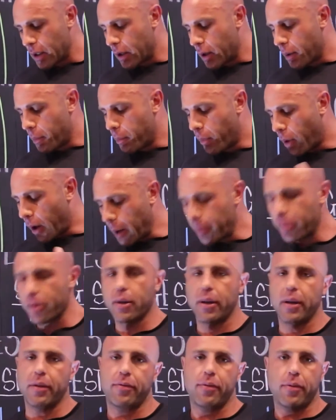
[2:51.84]
My
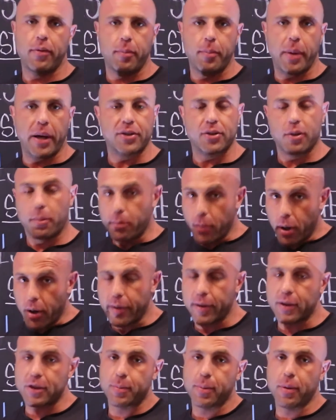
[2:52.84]
belief, based on my
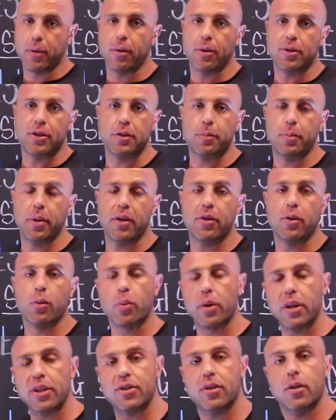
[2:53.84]
experience, has been the
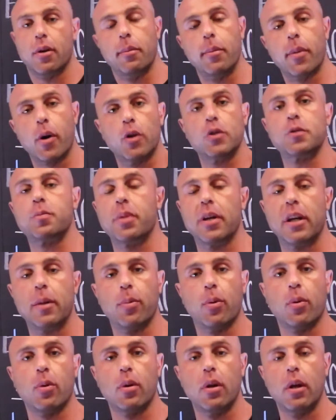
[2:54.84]
reason that most
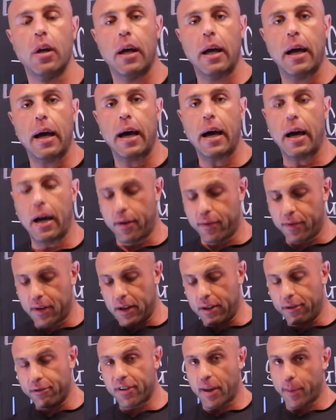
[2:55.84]
people have
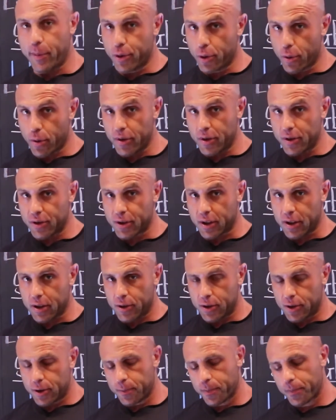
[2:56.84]
inflammatory
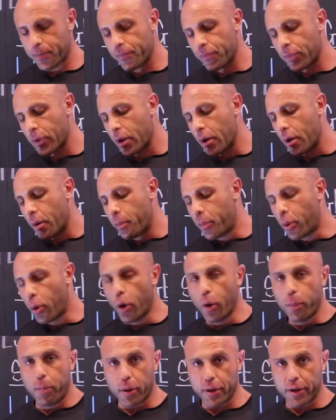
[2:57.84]
disease,
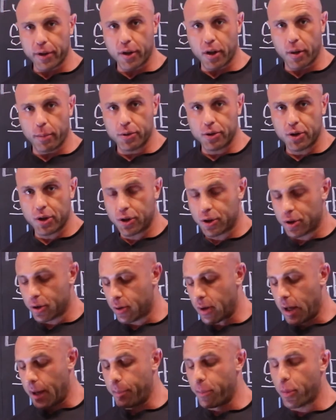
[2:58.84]
poor body composition
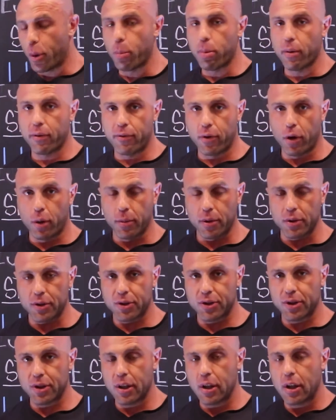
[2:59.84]
and poor
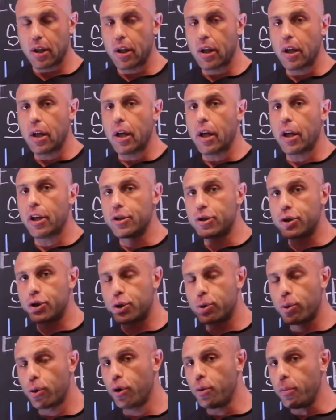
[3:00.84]
performance is
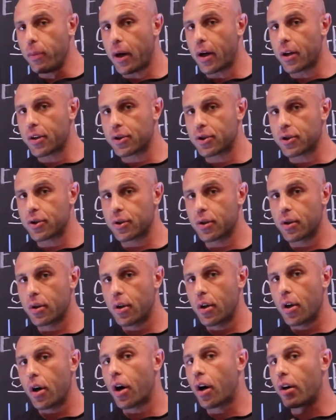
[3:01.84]
too much
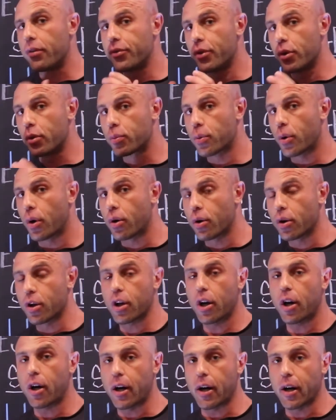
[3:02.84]
of the wrong
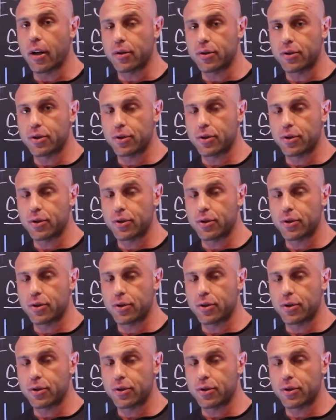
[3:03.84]
kinds